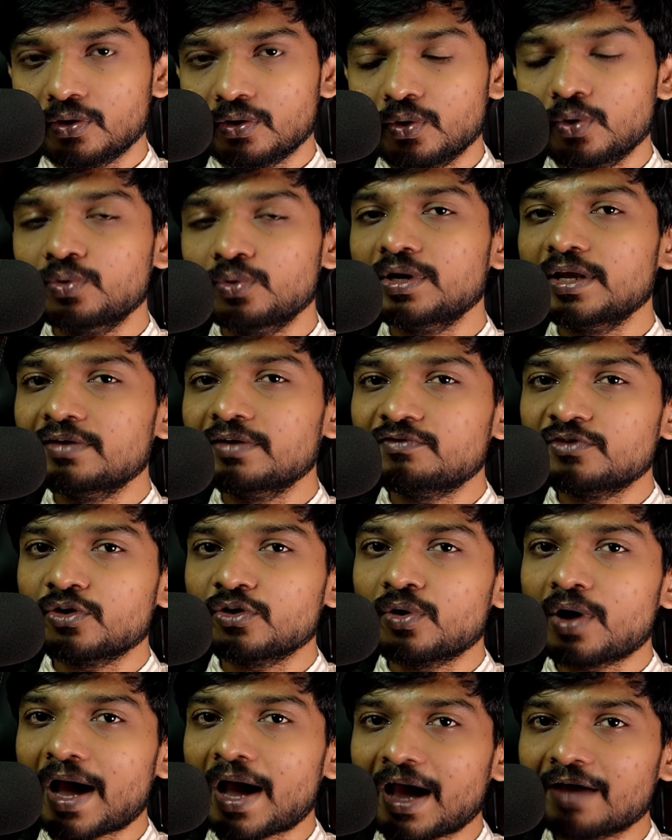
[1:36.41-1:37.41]
Only if
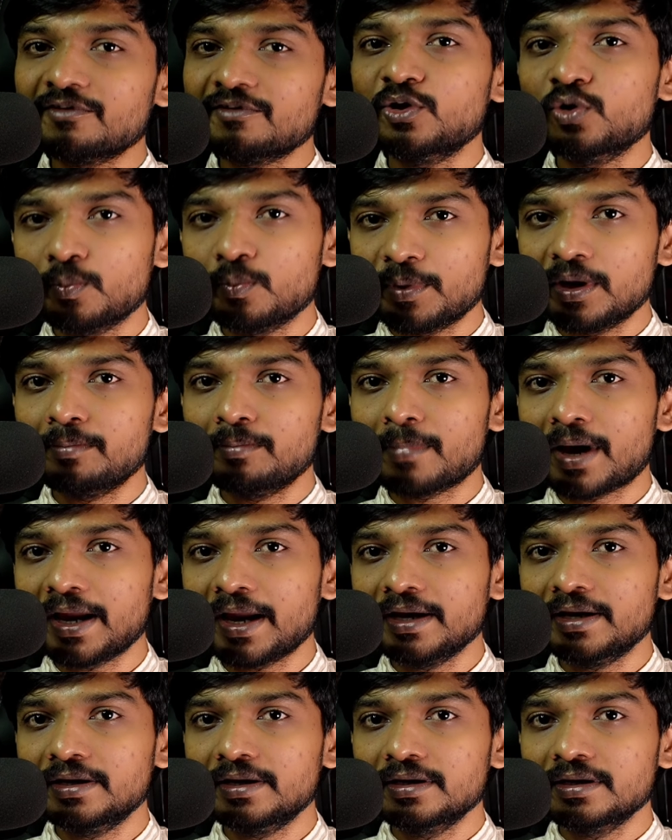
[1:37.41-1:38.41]
you have an open
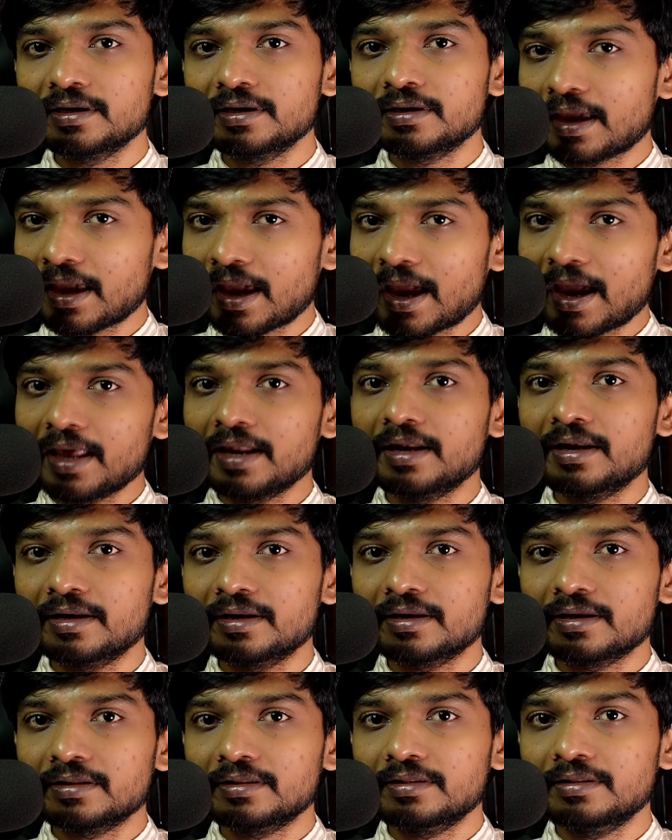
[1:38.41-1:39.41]
mind
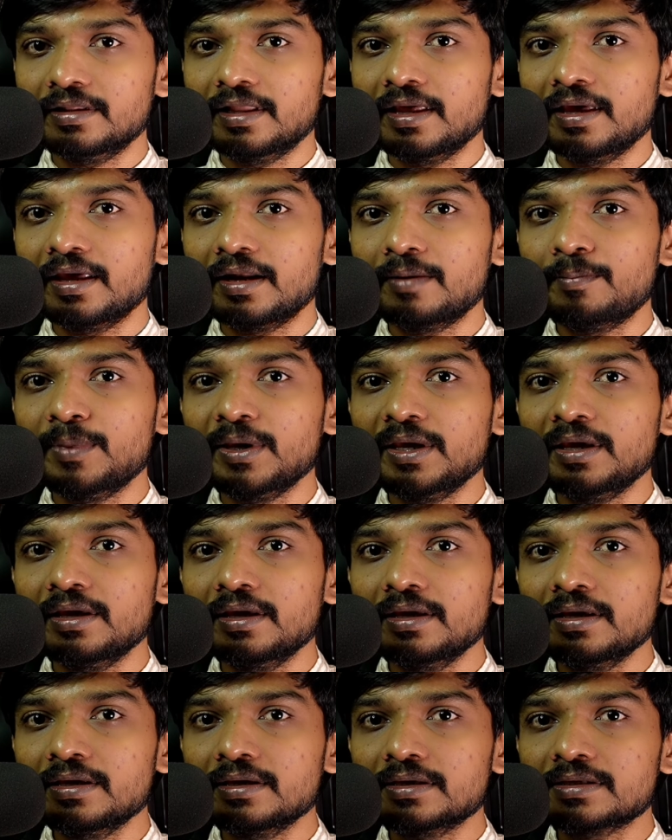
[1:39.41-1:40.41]
can there
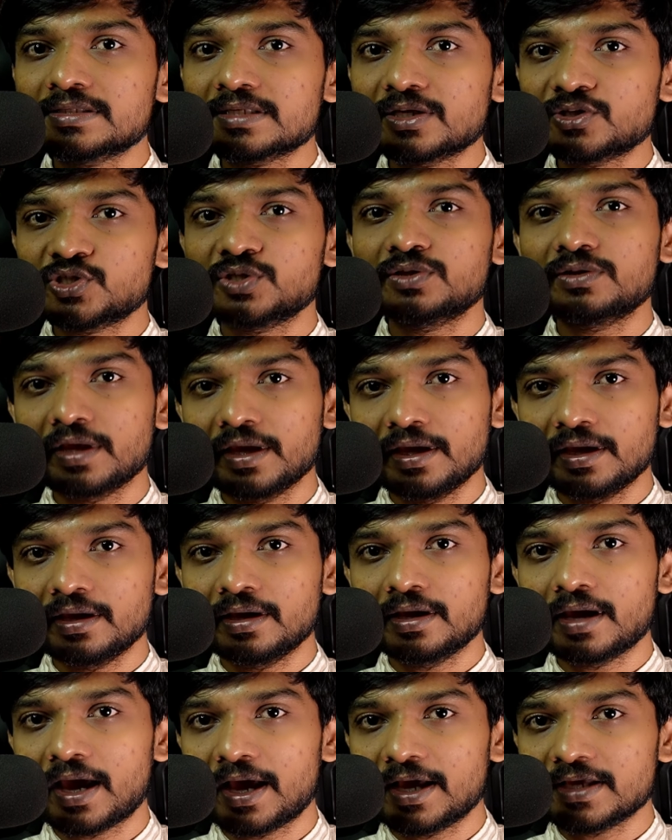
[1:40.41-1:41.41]
be such a
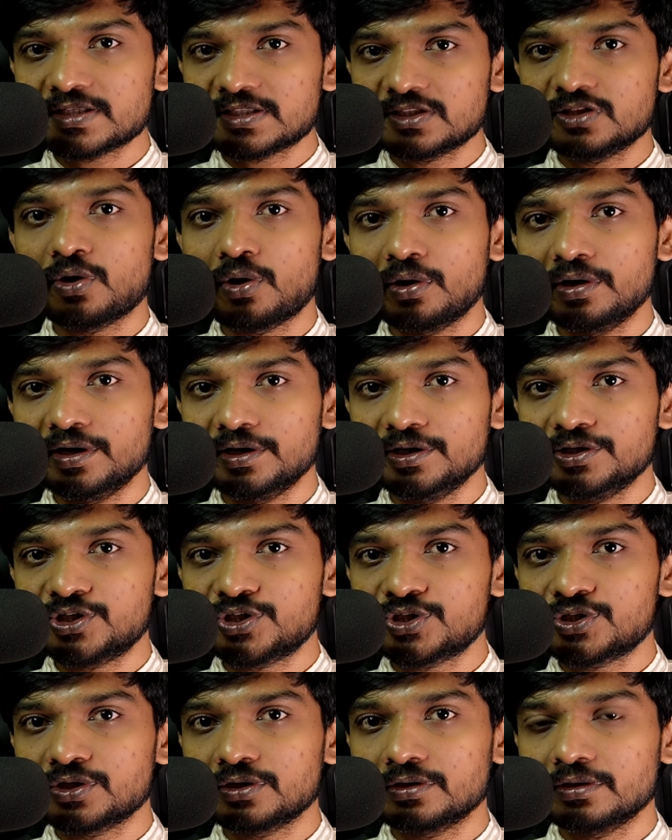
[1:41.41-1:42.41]
thing as
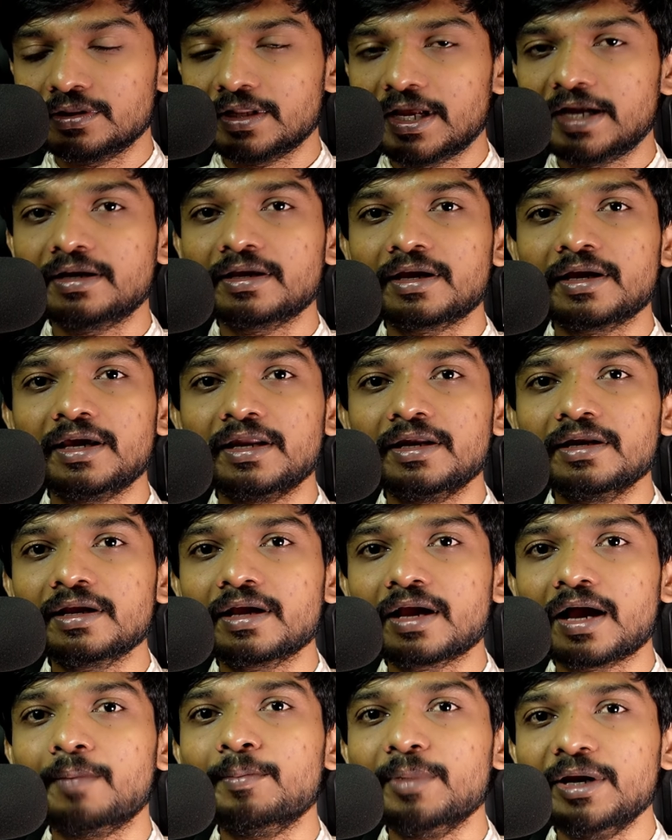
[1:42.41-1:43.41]
knowledge that can
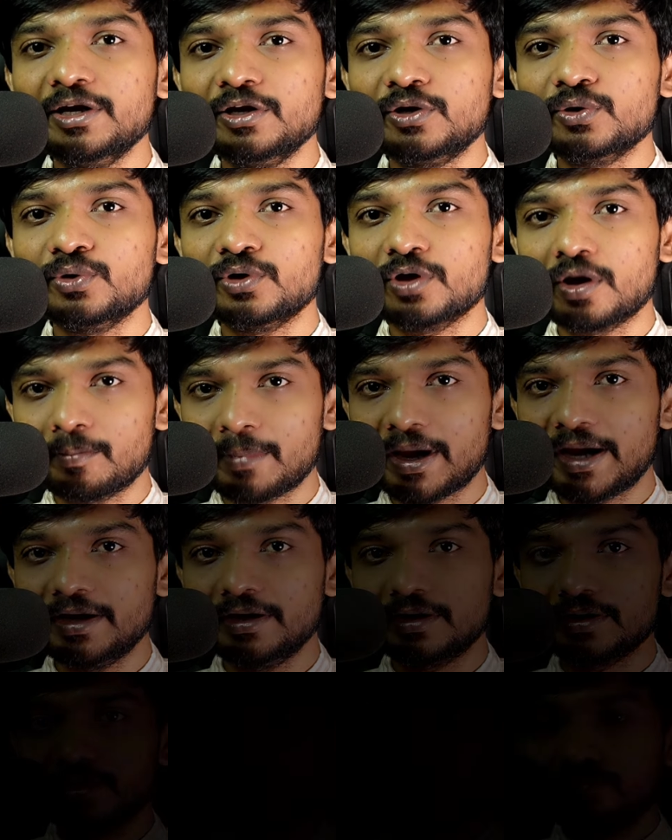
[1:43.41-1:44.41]
come into your
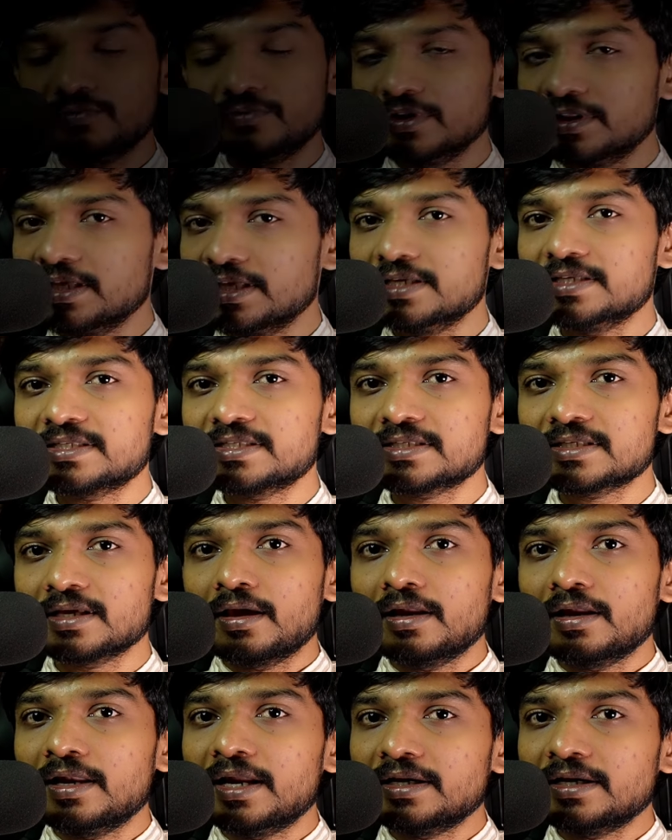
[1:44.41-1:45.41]
mind. With this,
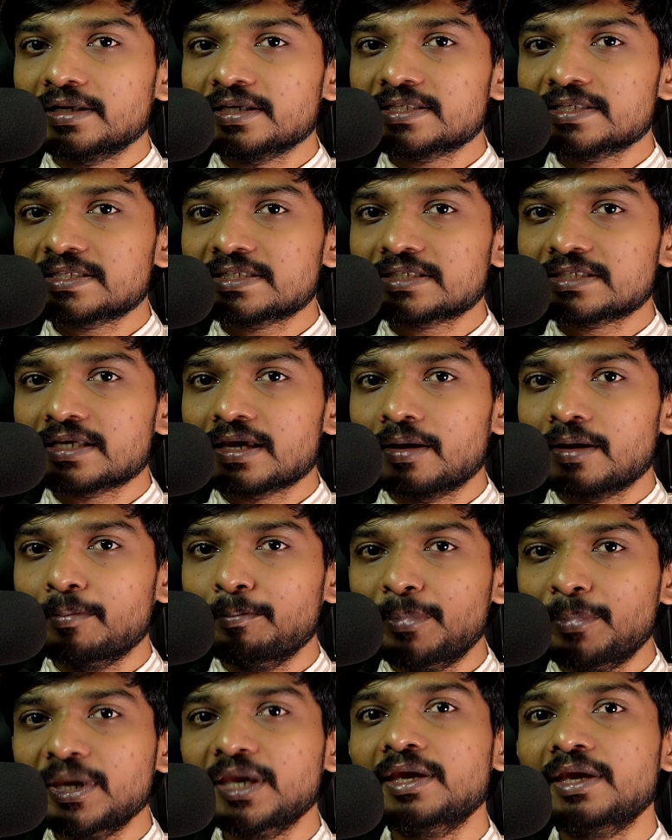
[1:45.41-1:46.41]
let us
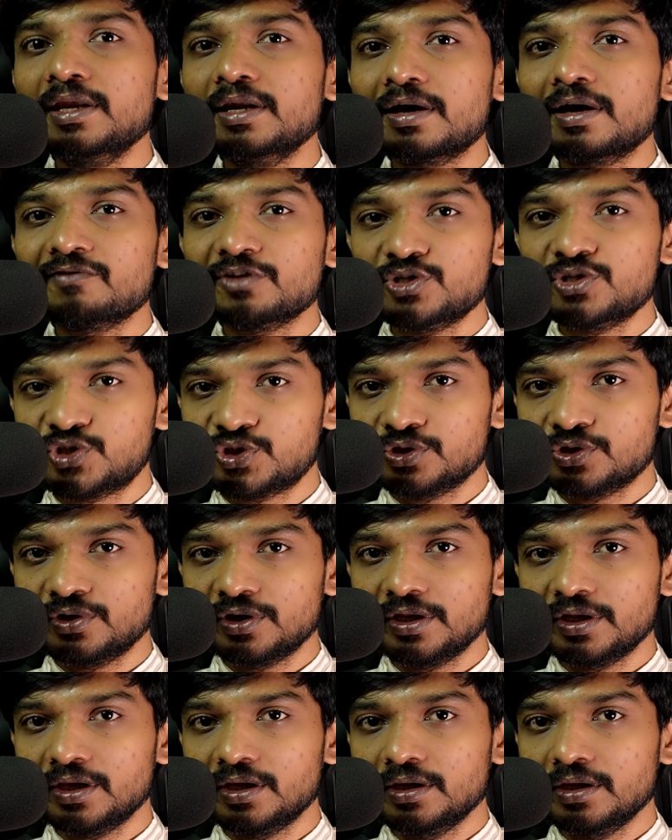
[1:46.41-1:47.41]
begin our
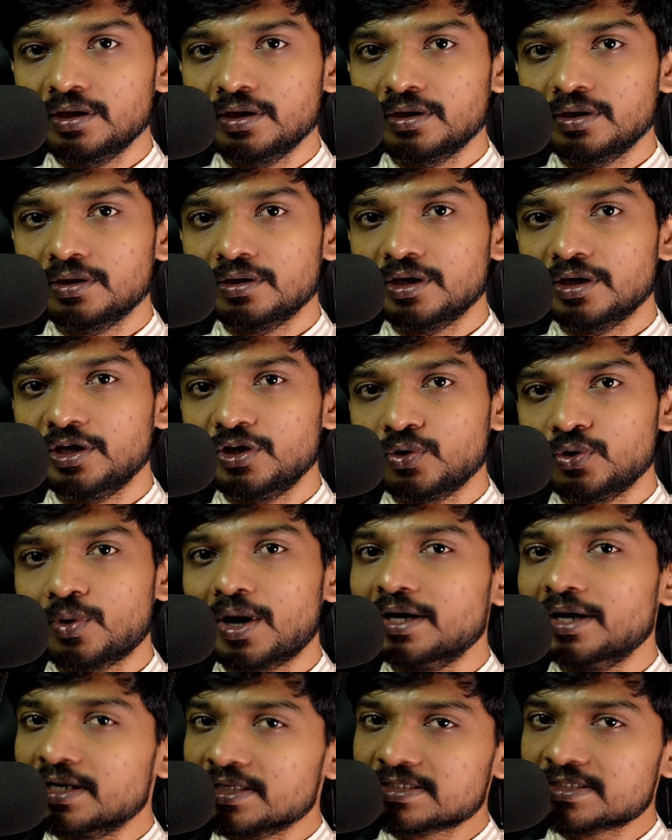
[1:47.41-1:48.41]
journey into
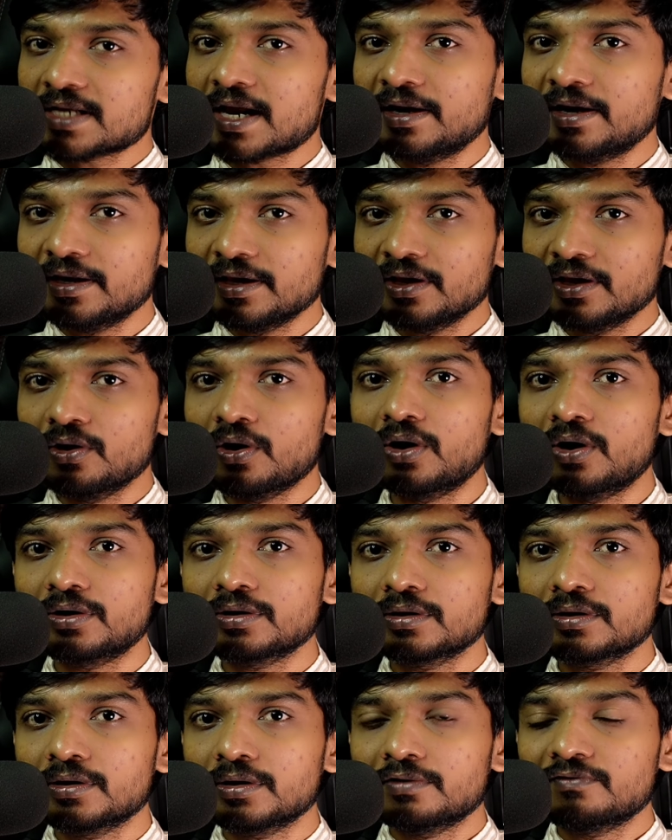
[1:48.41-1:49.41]
understanding God.